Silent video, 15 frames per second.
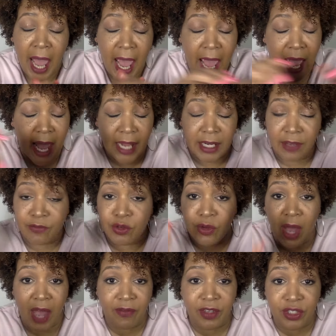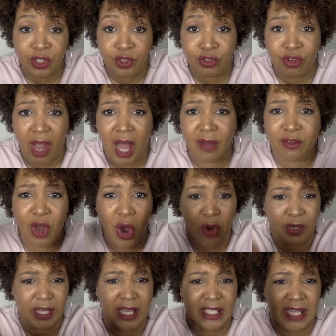And if you haven't subscribed, go
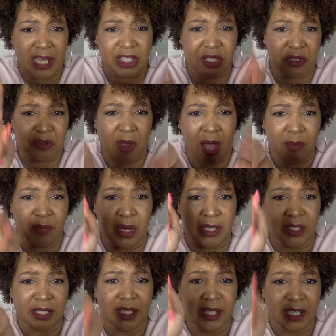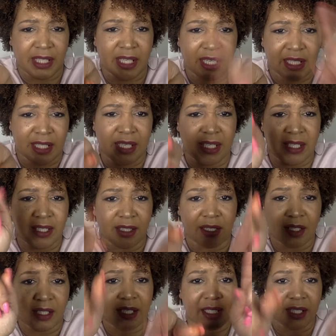on and hit that subscribe button. Click, click, click,
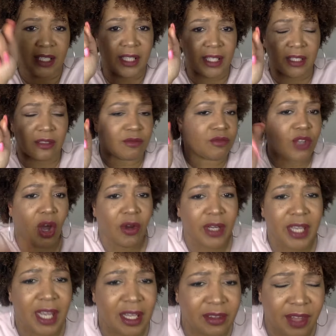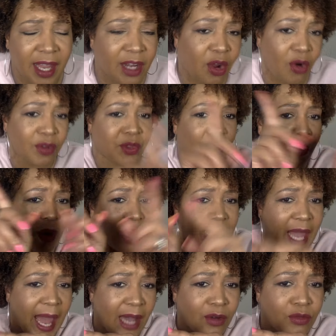click, click, click, click. Go on and hit that on the
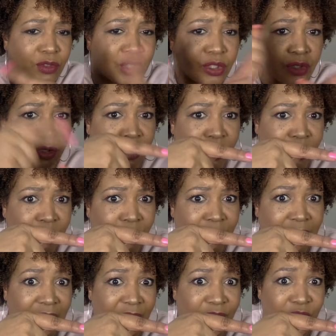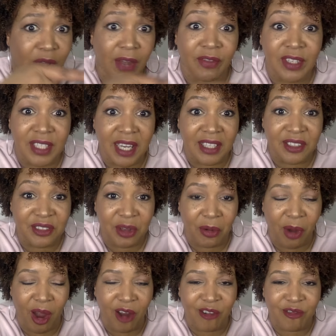way out if you haven't done so
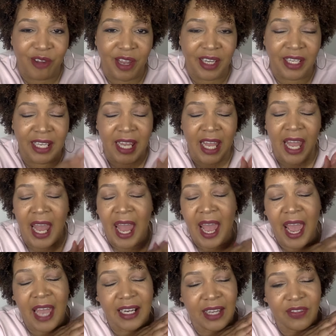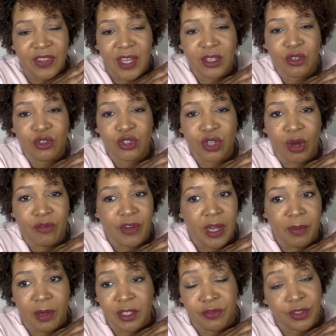already. And I thank you so very
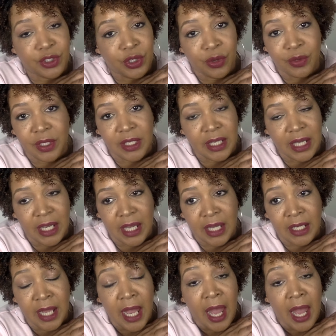much for tuning in.